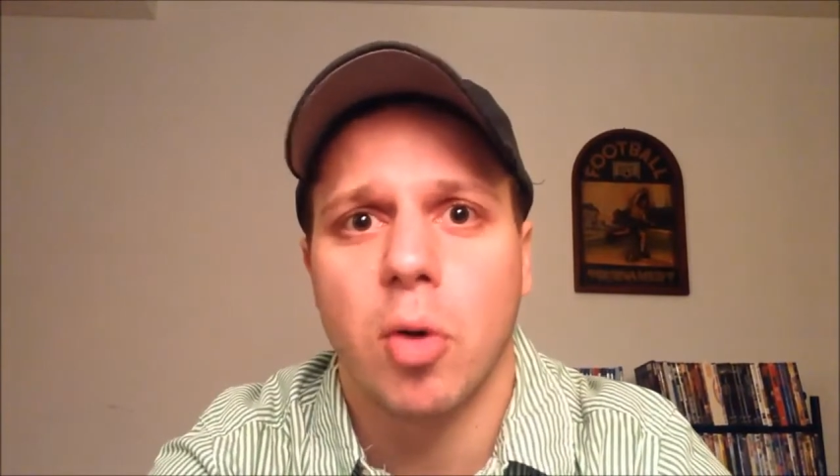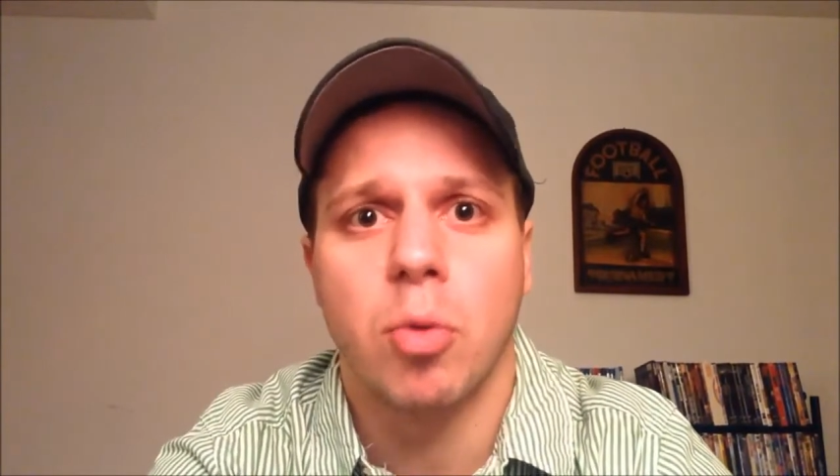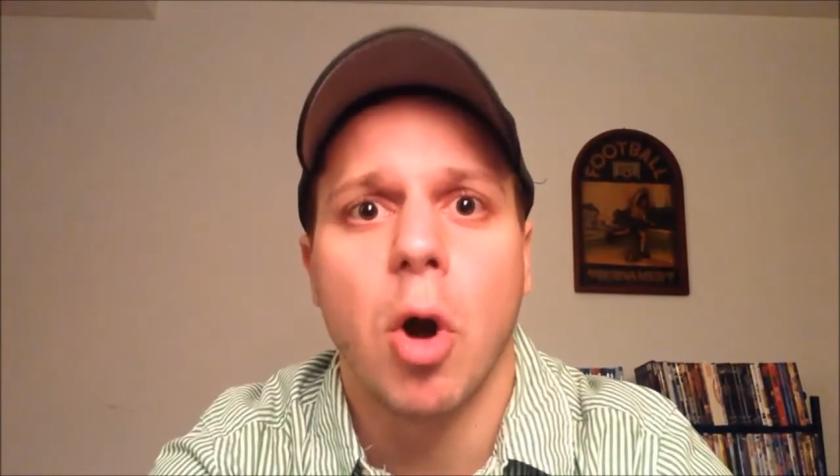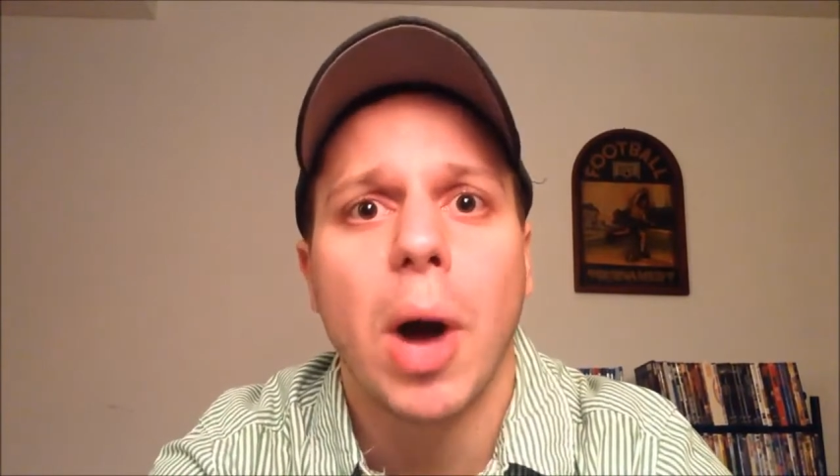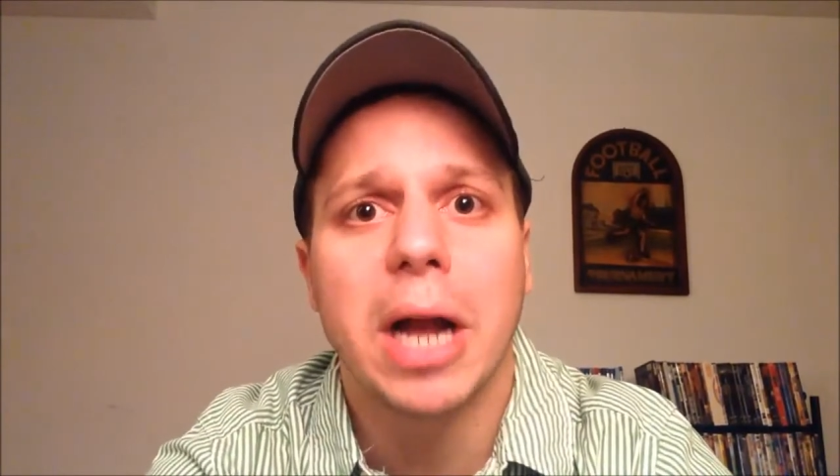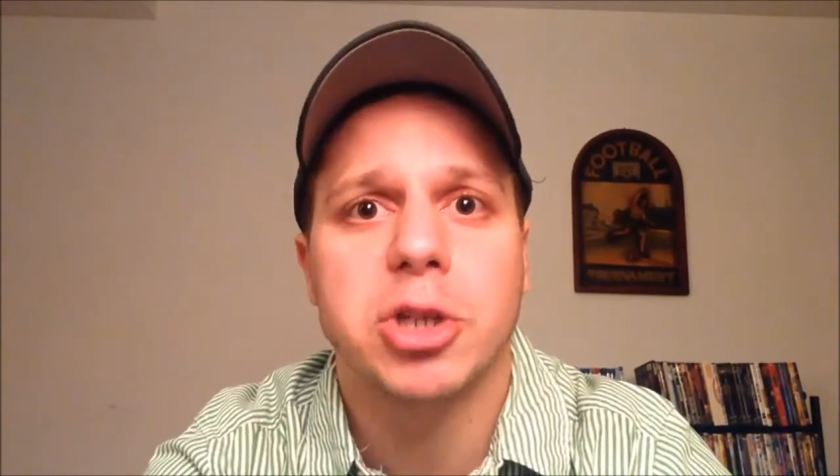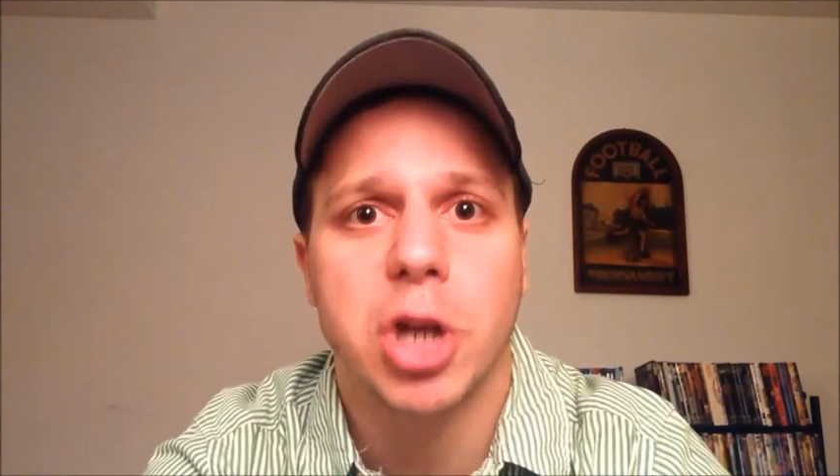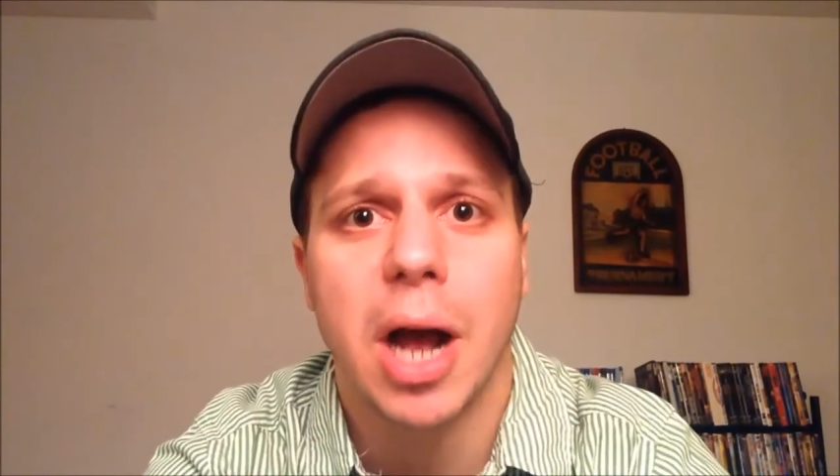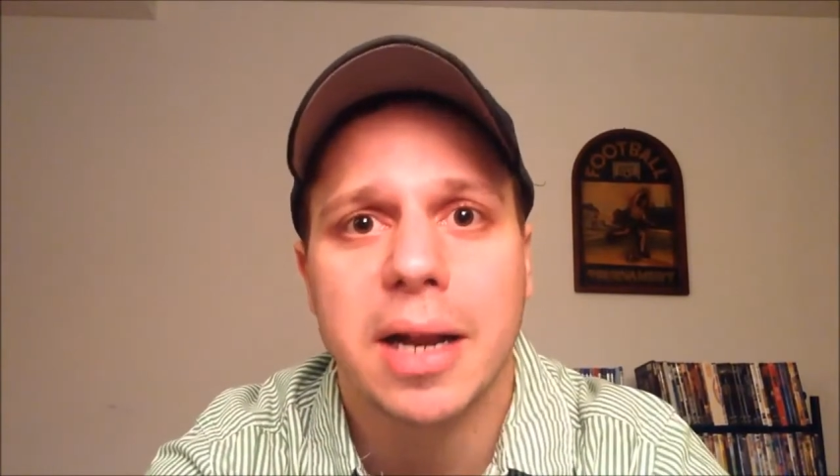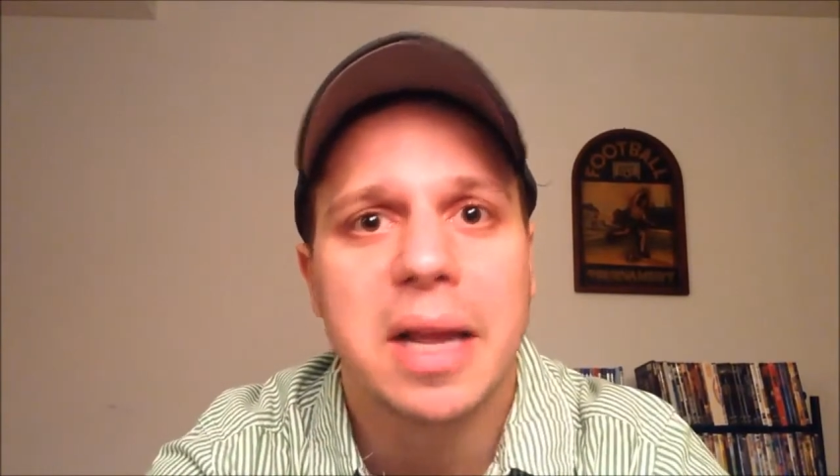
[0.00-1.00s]
Rohan
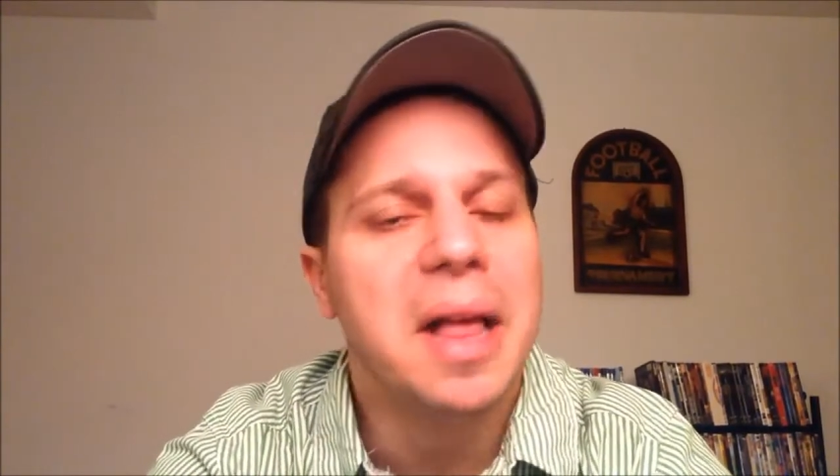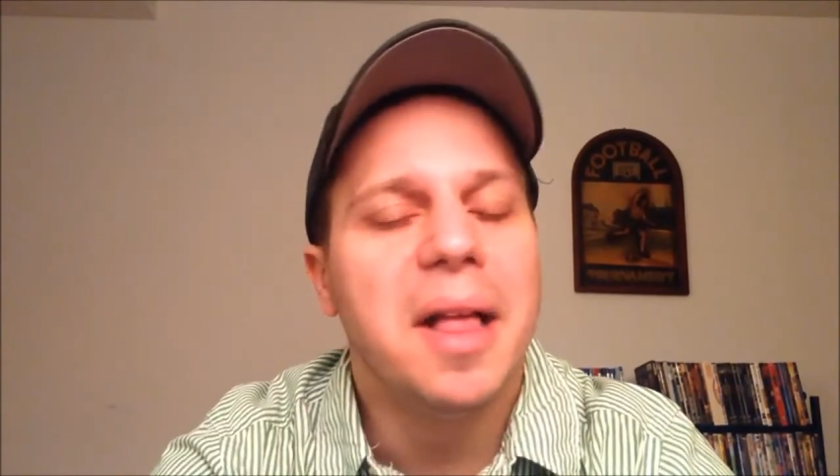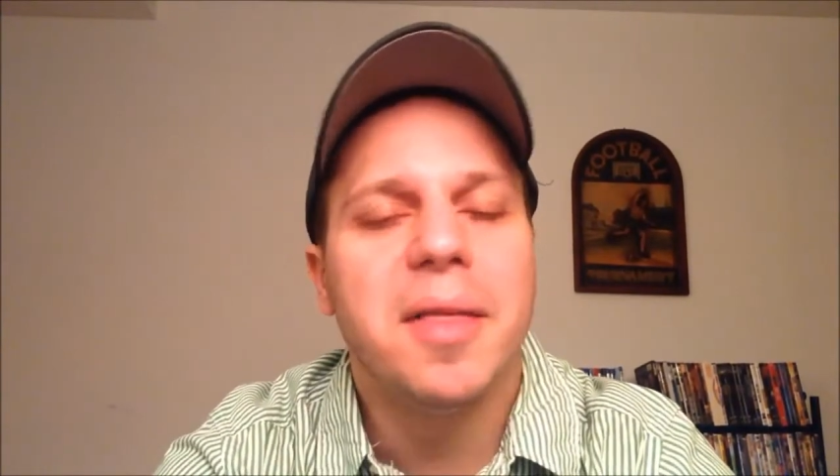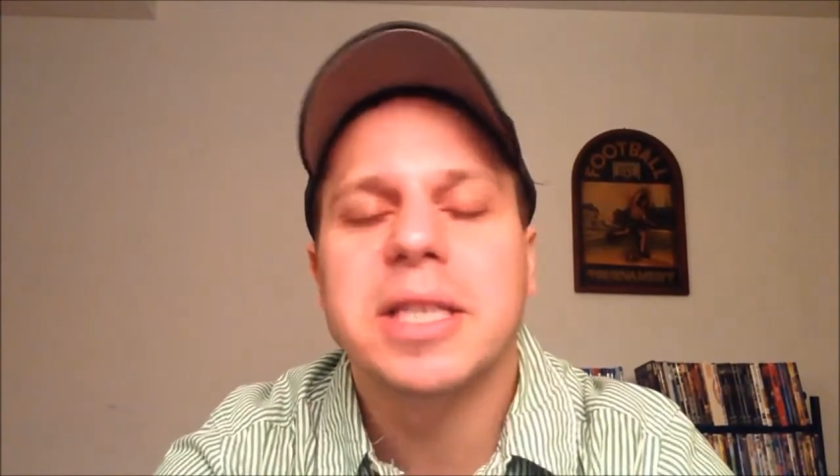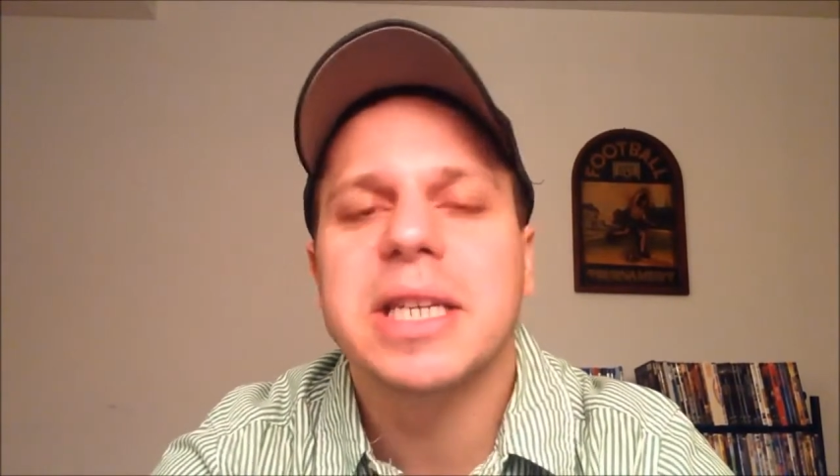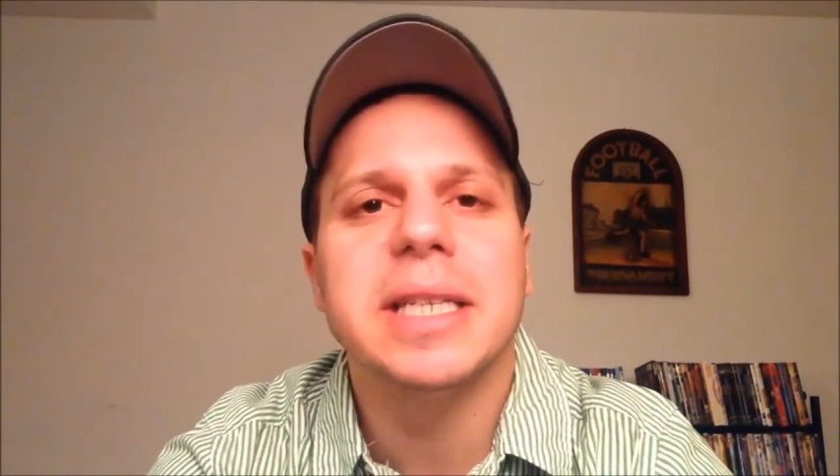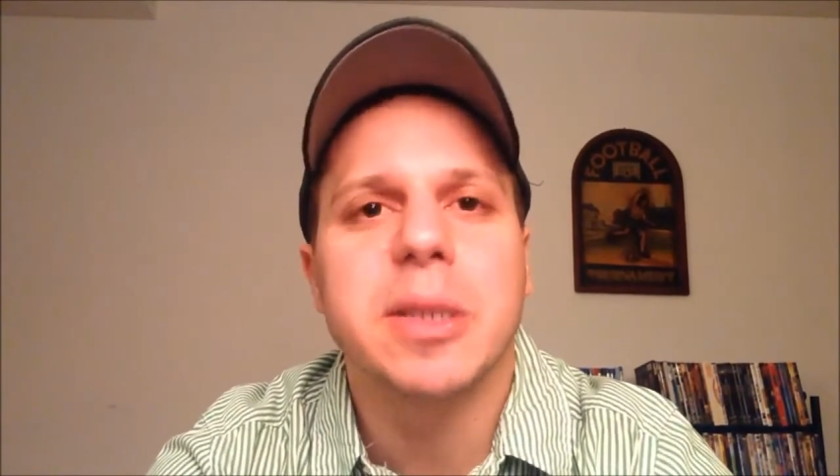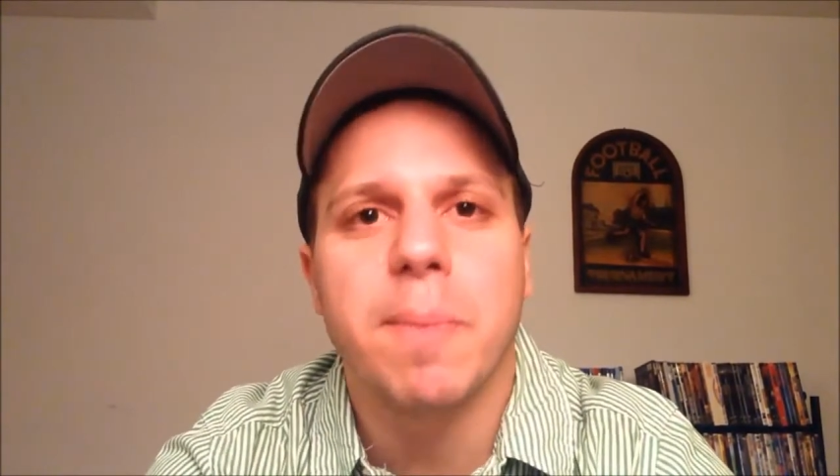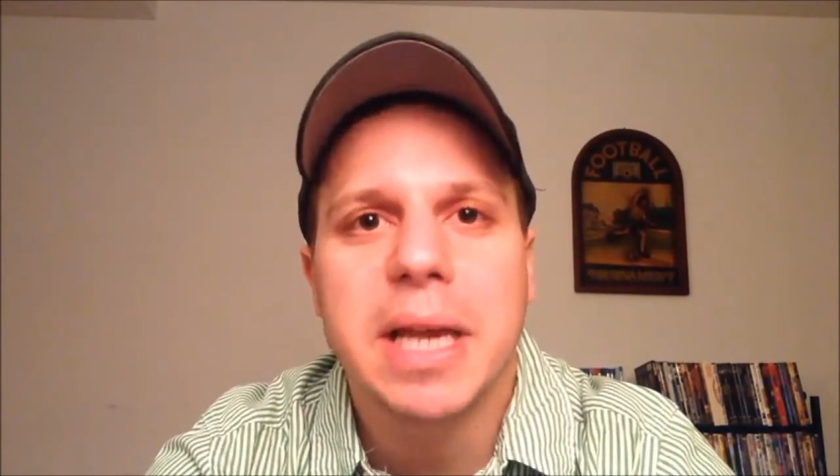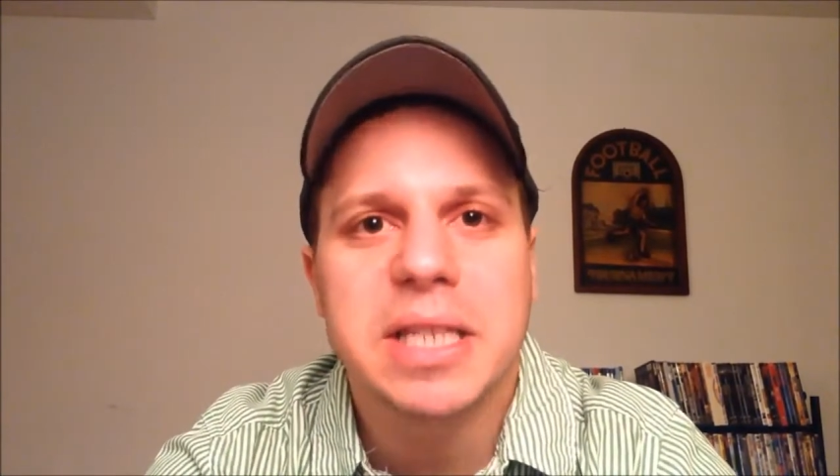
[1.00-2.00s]
Chand, this kid's
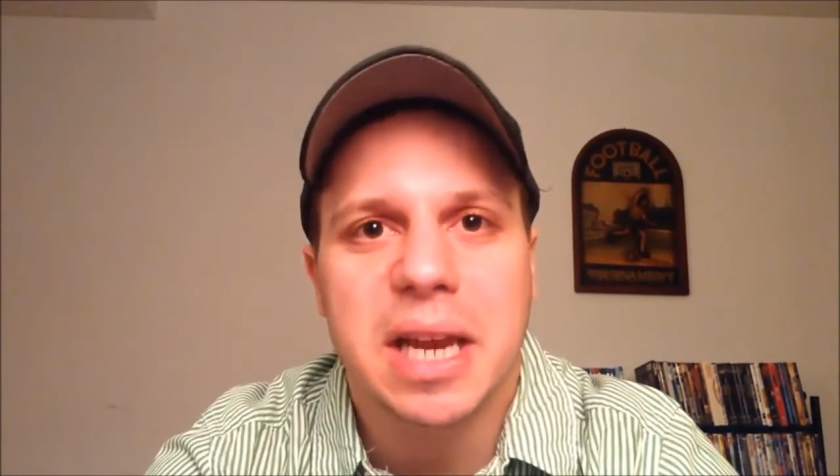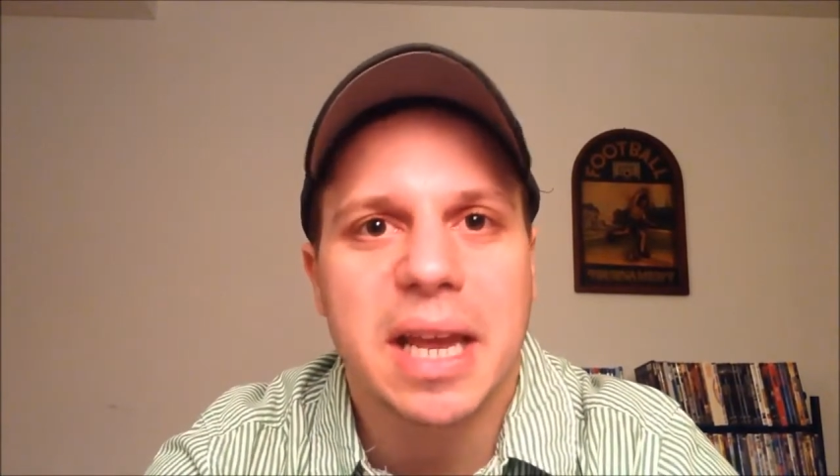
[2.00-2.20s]
amazing.